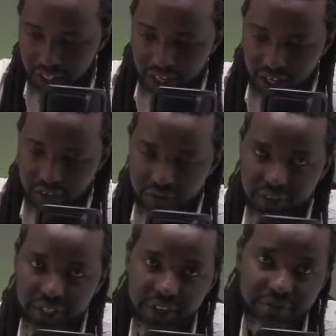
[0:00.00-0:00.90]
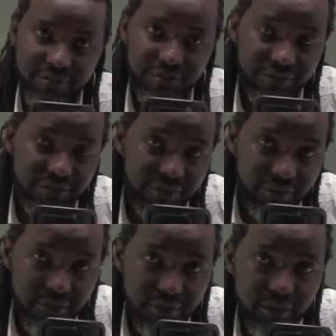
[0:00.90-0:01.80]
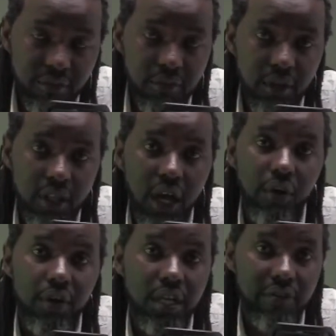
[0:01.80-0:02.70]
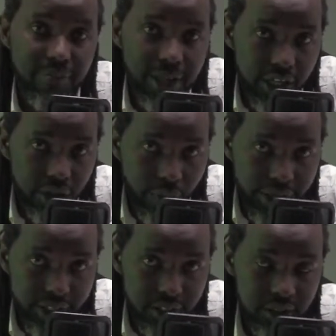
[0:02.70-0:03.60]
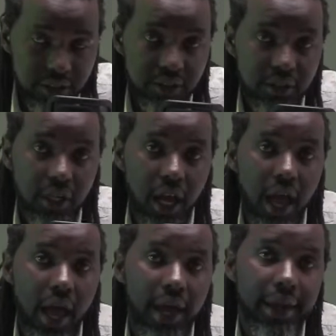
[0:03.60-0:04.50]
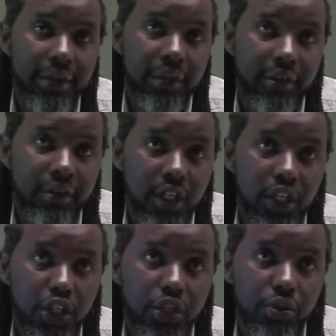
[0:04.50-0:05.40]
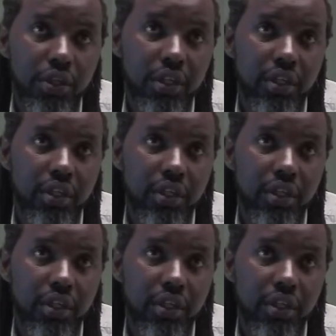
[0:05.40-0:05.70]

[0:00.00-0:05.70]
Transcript: Okay. Now, if you're planning a wedding and you need